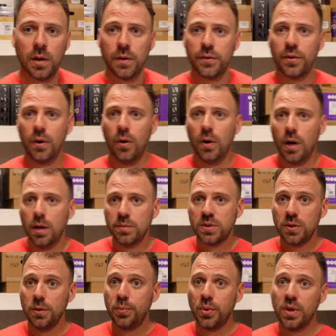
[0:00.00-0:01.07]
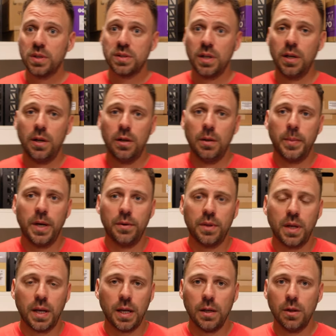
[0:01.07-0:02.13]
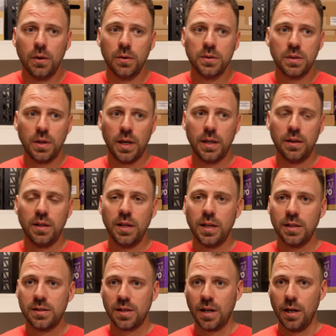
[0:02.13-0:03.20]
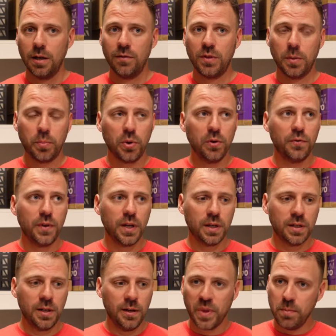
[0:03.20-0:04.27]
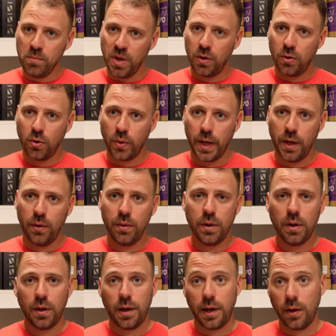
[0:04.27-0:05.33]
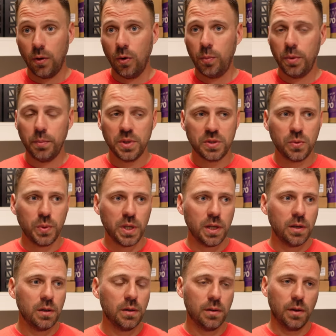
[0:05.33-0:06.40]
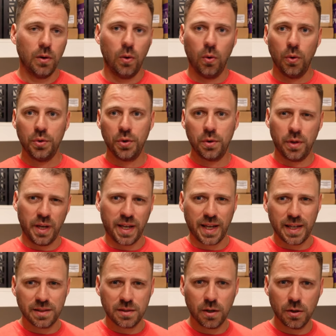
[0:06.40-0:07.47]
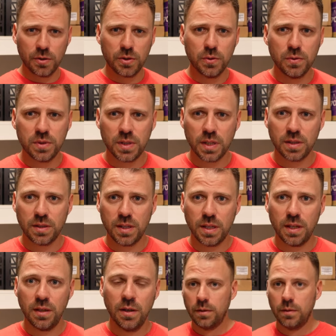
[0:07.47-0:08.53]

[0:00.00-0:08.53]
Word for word: So I'm super excited about the Halos. I think it's kind of the perfect middle ground, I hope, between the older like SR260,